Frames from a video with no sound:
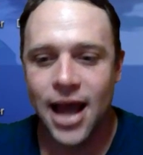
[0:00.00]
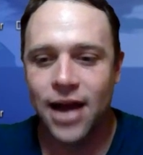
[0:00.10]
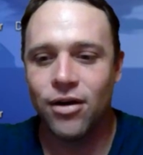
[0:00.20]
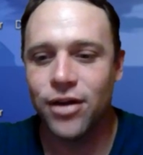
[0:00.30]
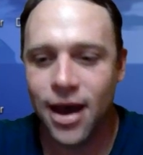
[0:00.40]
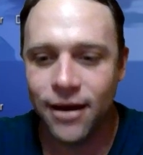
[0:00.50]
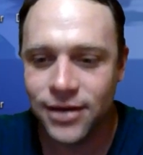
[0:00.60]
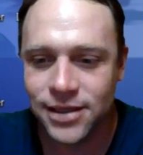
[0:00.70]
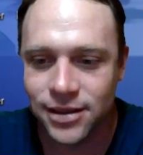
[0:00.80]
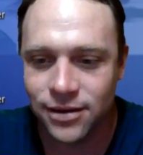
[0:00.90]
And all you have
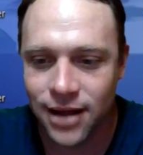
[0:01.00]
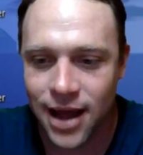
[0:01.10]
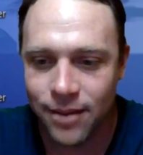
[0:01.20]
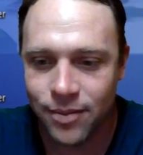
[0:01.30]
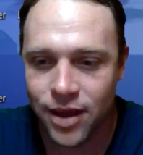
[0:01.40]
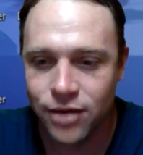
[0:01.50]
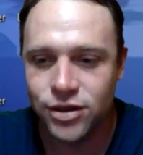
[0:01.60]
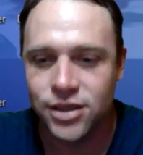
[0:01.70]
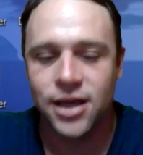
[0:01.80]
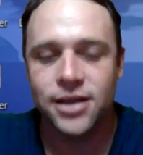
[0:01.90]
is a little app that you
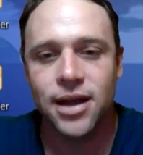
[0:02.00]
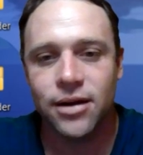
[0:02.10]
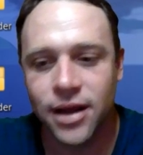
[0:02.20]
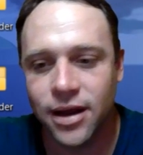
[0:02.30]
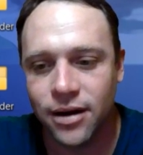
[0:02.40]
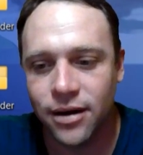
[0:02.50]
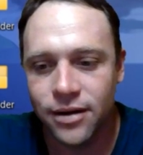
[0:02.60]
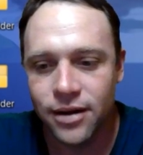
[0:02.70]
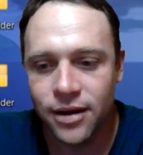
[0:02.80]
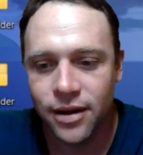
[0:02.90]
just click down here
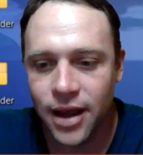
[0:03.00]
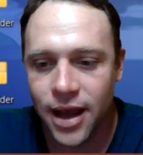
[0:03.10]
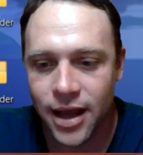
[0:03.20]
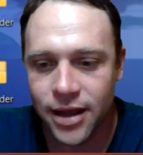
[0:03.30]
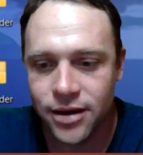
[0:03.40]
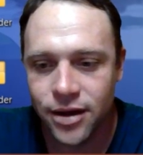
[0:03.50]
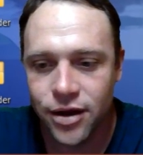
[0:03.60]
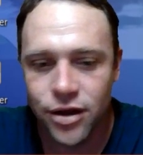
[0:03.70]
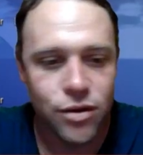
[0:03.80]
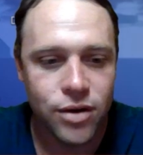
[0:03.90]
and
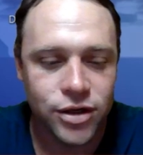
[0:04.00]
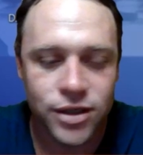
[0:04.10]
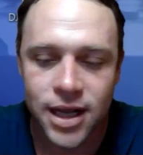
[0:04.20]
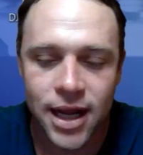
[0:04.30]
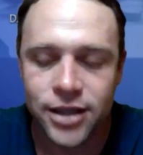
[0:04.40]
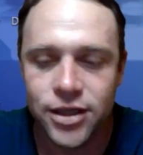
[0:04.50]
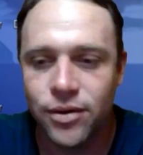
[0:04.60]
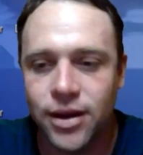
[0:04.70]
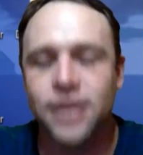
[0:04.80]
you can just connect to